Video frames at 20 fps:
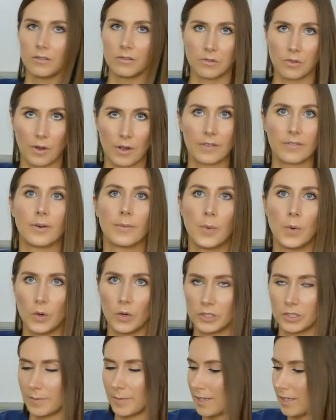going from
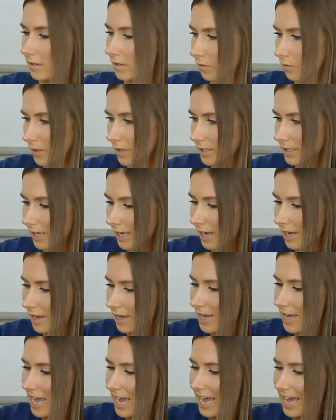autumn into winter.
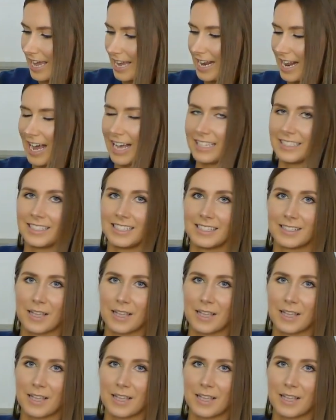It has this